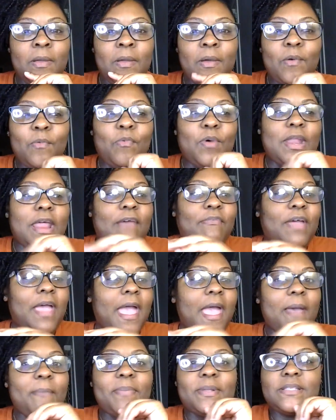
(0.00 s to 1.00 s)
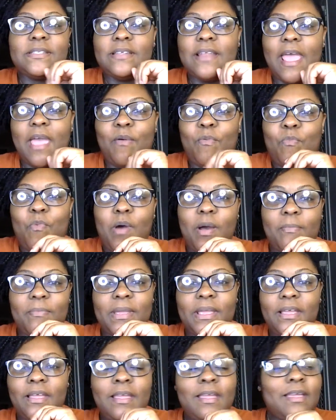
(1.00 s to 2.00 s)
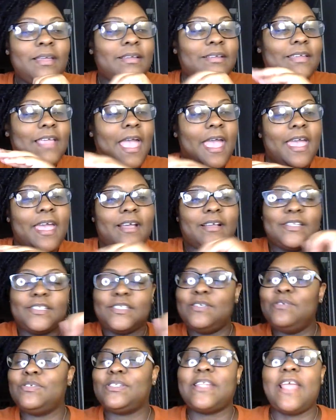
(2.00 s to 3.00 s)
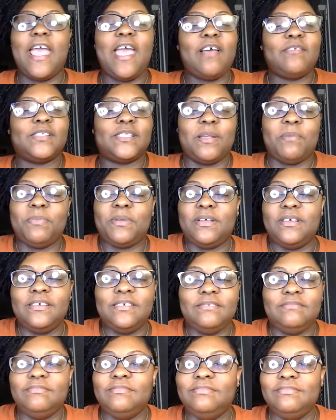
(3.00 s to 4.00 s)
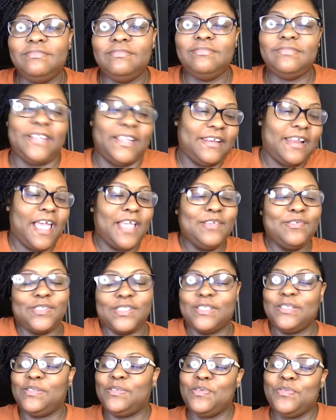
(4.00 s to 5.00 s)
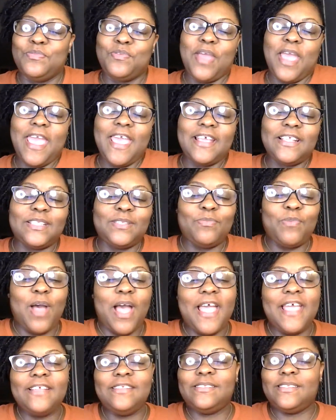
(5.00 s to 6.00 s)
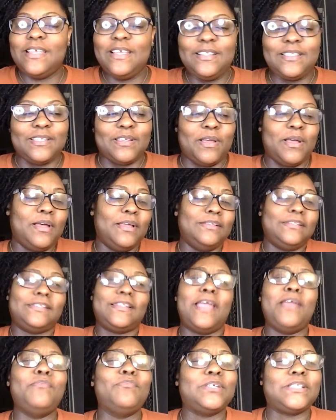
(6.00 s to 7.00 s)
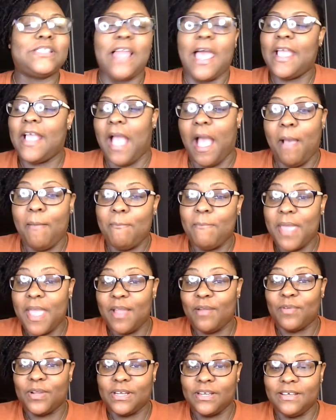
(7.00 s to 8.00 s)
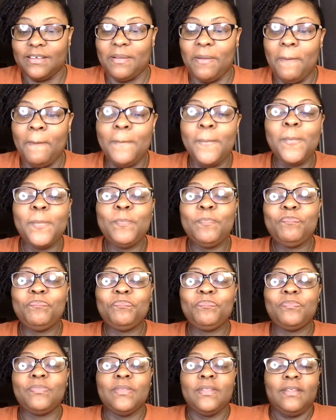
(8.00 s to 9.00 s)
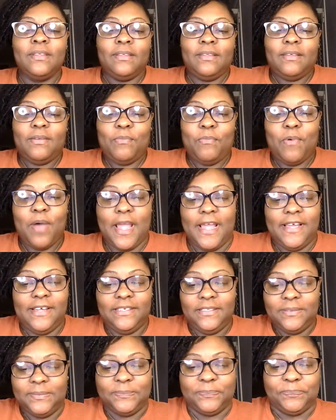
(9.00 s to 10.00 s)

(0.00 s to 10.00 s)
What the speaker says: whatever happened to that woman? Yeah, because she used to have some good and I used to do X, Y, and Z to her, and Saint was like, I married her. Well,